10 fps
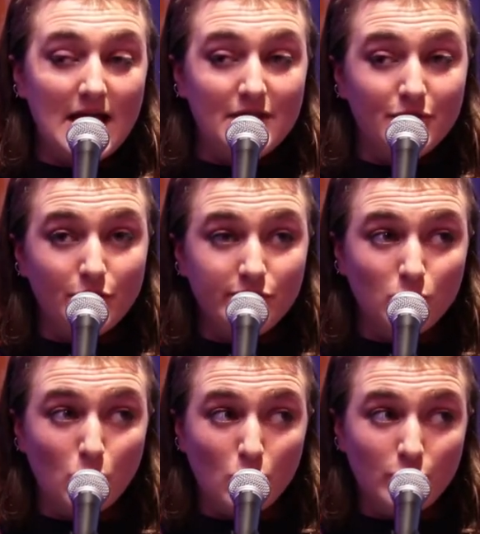and those
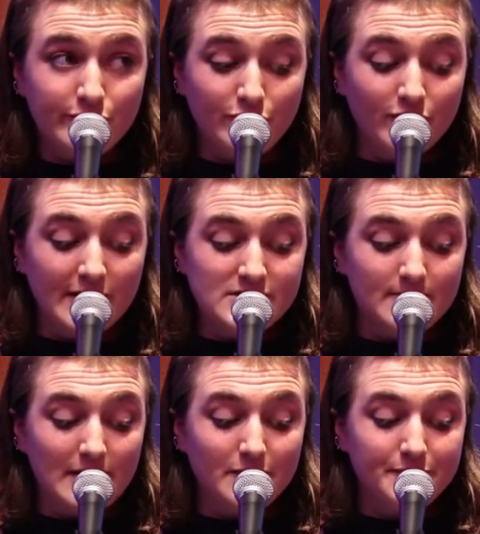wars you write
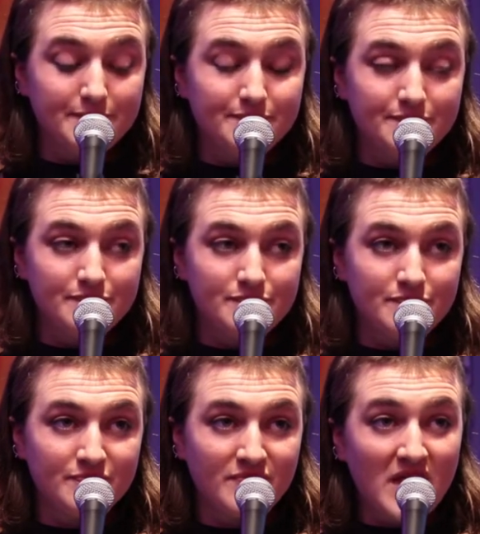about,
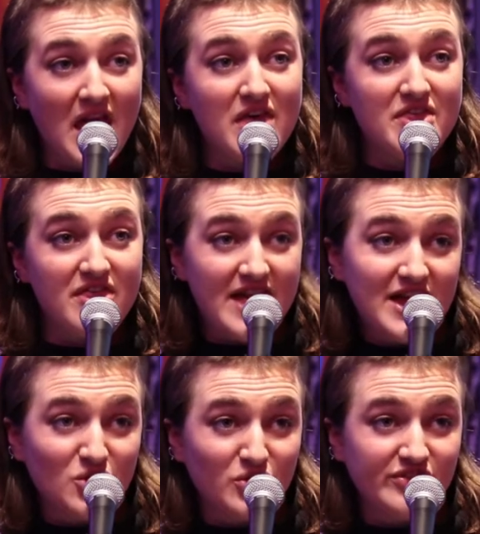they're
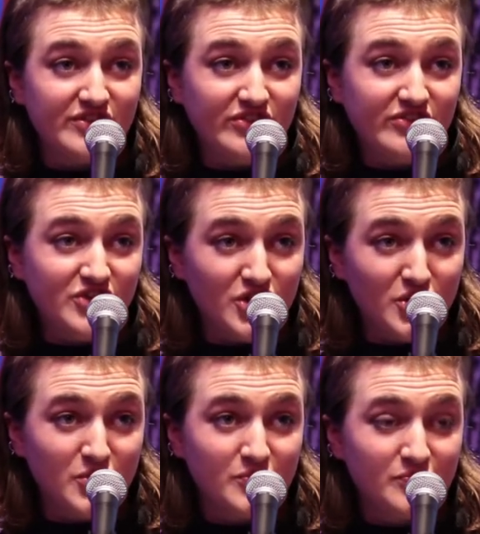nonsense
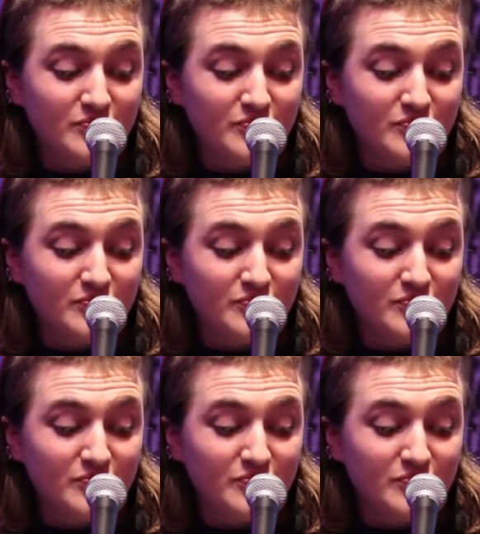too.